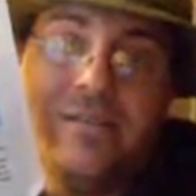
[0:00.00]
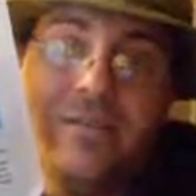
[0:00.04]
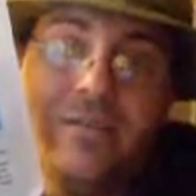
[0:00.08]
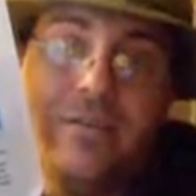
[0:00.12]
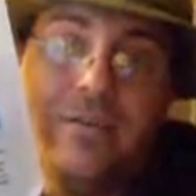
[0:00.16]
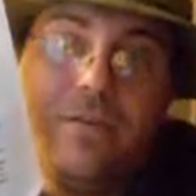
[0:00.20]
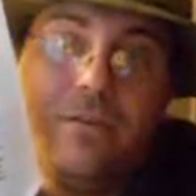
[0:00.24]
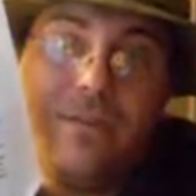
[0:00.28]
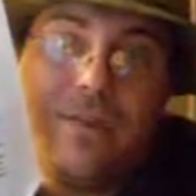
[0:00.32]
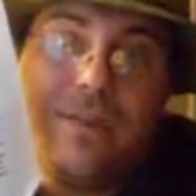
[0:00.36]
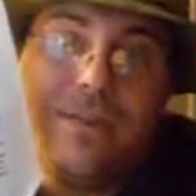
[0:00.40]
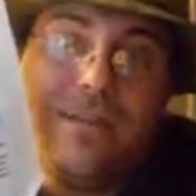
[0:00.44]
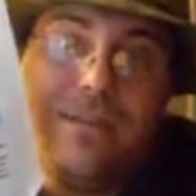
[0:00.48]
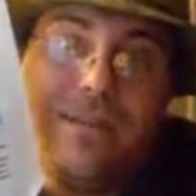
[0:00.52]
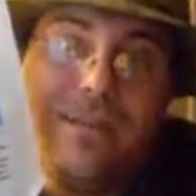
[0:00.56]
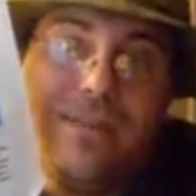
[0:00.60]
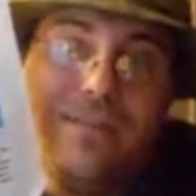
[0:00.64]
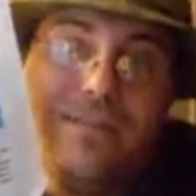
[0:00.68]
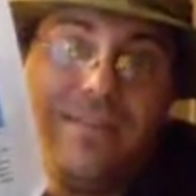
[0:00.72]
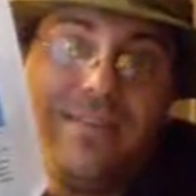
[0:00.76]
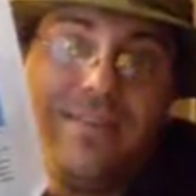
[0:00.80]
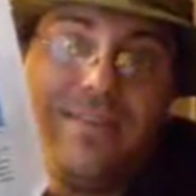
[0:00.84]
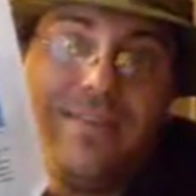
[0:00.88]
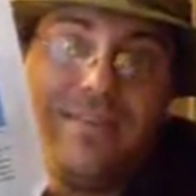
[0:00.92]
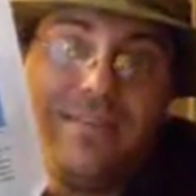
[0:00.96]
We only pay
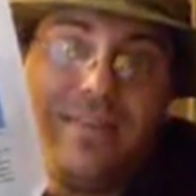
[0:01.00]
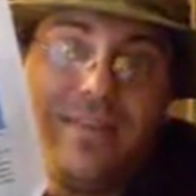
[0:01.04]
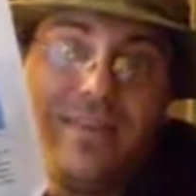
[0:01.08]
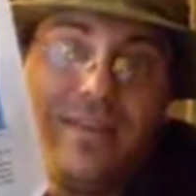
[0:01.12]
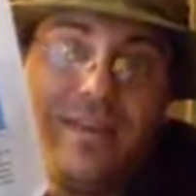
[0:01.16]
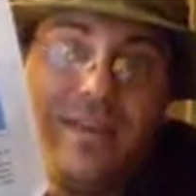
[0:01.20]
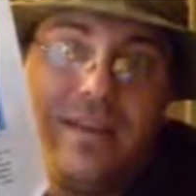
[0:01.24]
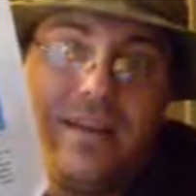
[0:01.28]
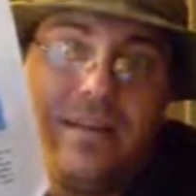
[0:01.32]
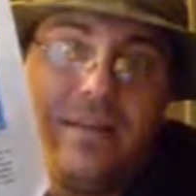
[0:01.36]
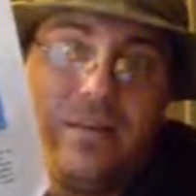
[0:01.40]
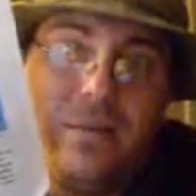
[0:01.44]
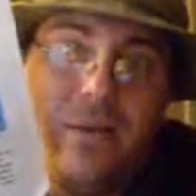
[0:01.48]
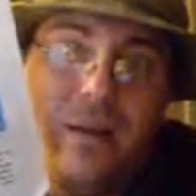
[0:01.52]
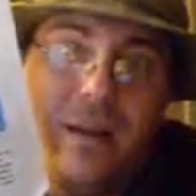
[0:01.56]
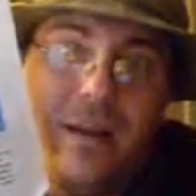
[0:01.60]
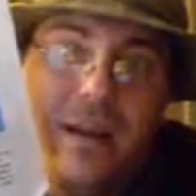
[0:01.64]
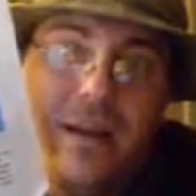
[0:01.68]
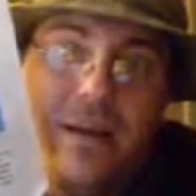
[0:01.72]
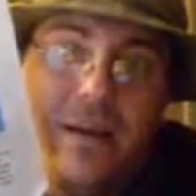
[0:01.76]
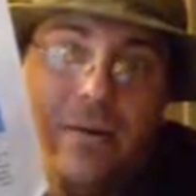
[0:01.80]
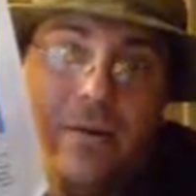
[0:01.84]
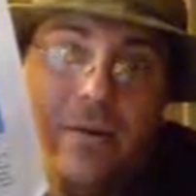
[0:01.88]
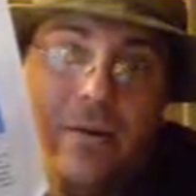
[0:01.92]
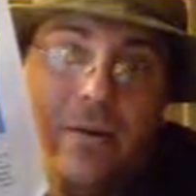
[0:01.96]
10 cents a
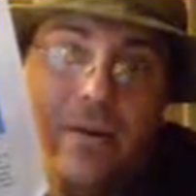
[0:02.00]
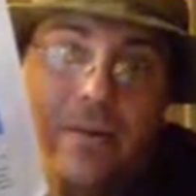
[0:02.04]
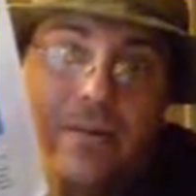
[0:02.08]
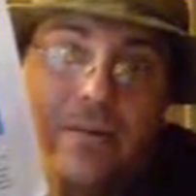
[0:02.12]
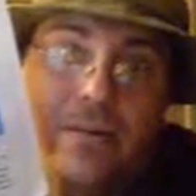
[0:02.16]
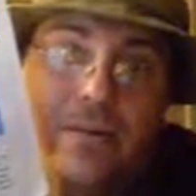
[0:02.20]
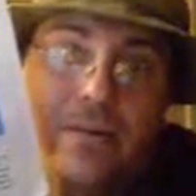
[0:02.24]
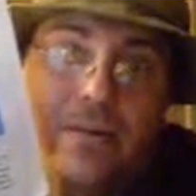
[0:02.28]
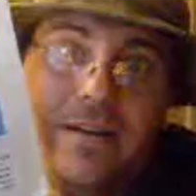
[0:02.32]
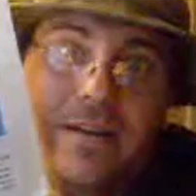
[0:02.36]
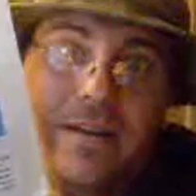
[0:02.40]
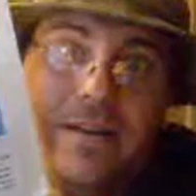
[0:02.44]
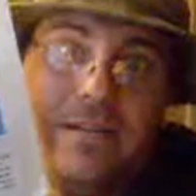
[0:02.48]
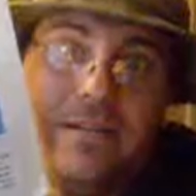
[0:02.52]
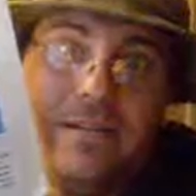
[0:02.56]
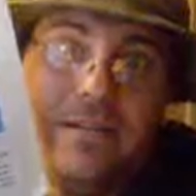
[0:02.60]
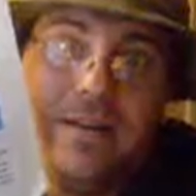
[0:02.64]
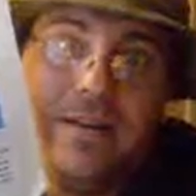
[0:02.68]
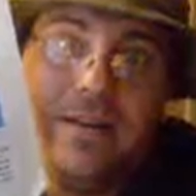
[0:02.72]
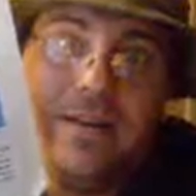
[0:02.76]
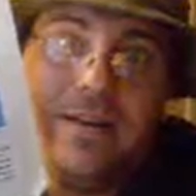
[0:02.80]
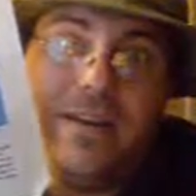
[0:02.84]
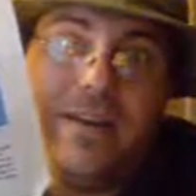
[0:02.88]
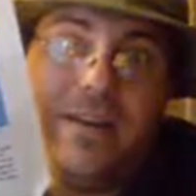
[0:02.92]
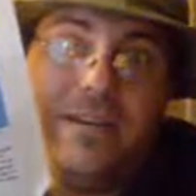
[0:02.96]
kilowatt hour here.
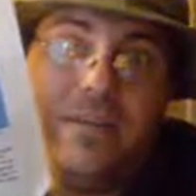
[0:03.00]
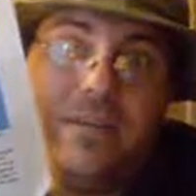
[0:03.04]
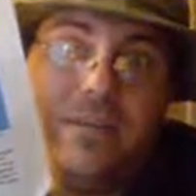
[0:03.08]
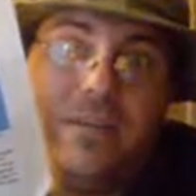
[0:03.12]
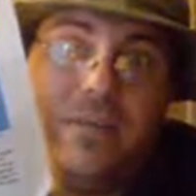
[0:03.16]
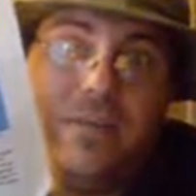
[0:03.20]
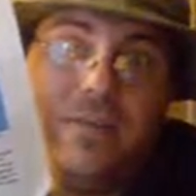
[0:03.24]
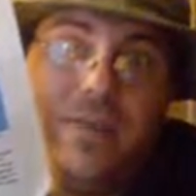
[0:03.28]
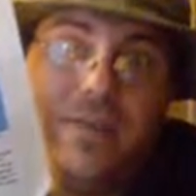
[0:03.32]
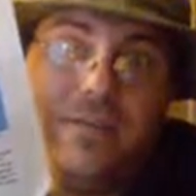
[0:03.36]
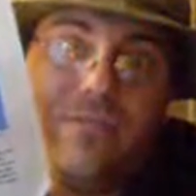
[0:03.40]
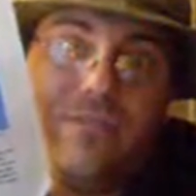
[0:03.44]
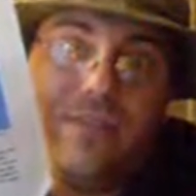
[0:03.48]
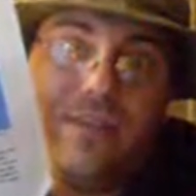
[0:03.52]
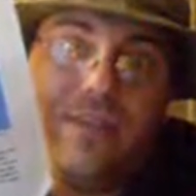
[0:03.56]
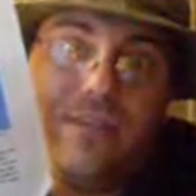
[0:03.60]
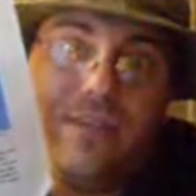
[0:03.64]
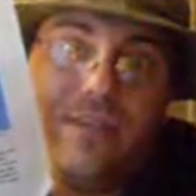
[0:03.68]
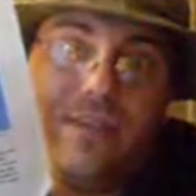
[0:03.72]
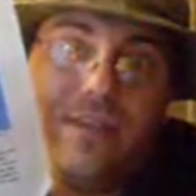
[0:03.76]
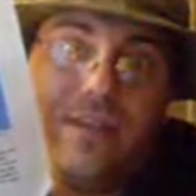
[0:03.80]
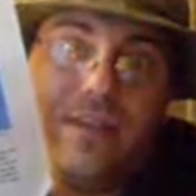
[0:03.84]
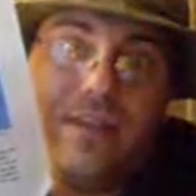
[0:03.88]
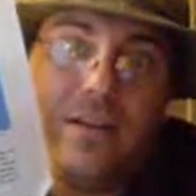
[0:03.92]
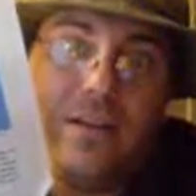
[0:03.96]
But they'll give you 12
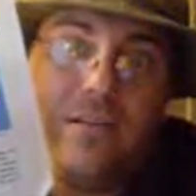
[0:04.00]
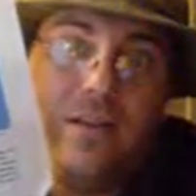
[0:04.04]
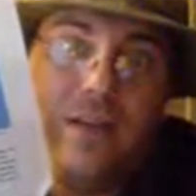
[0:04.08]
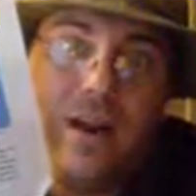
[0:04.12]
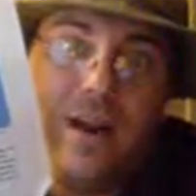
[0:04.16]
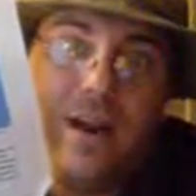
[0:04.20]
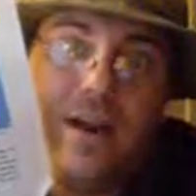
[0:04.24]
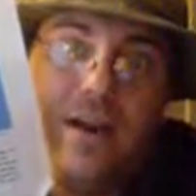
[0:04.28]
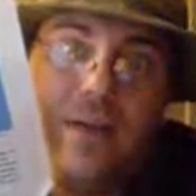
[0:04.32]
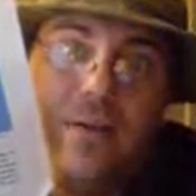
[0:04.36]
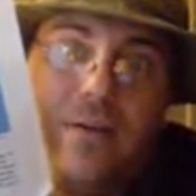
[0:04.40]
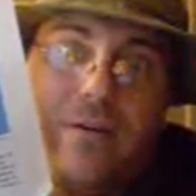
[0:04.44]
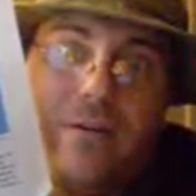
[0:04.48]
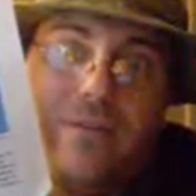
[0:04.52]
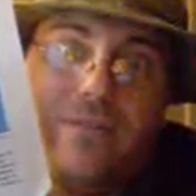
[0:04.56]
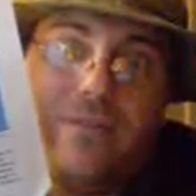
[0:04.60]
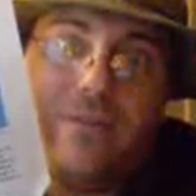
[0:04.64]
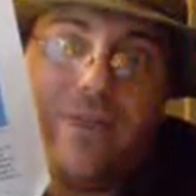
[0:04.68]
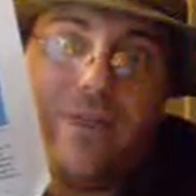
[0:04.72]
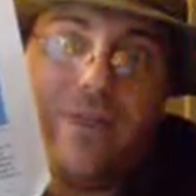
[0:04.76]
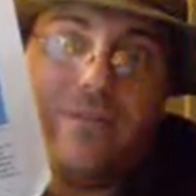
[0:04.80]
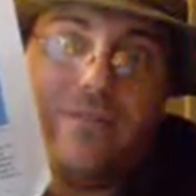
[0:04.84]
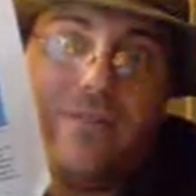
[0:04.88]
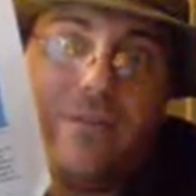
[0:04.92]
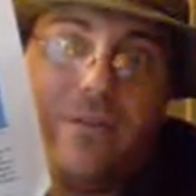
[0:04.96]
cents a kilowatt hour if
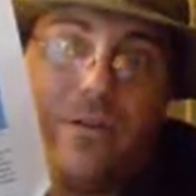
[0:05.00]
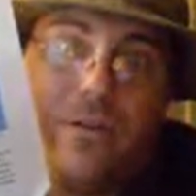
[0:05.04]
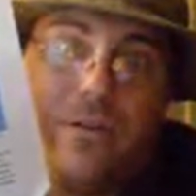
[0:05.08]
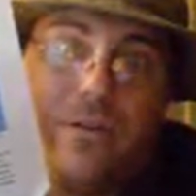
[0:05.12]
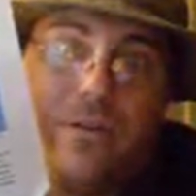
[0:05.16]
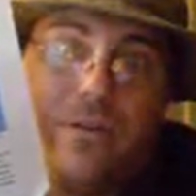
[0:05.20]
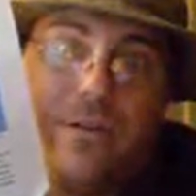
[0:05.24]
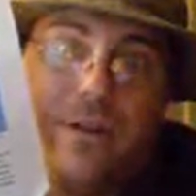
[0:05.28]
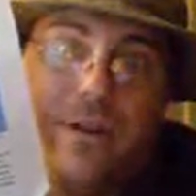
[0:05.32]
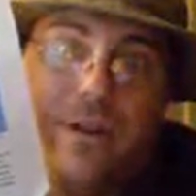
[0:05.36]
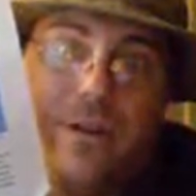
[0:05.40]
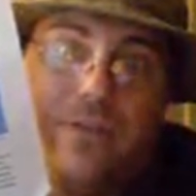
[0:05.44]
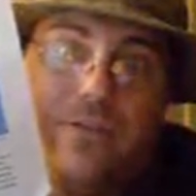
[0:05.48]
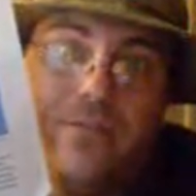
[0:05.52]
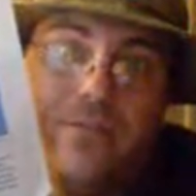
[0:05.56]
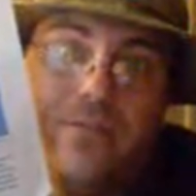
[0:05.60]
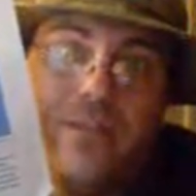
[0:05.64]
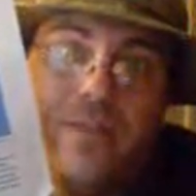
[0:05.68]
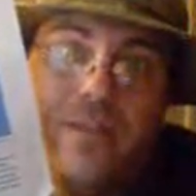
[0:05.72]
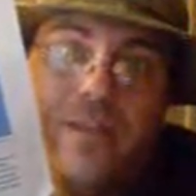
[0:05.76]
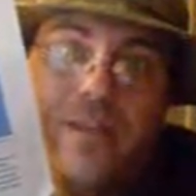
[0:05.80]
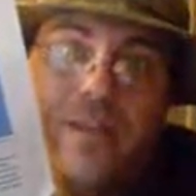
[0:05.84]
you have solar panels.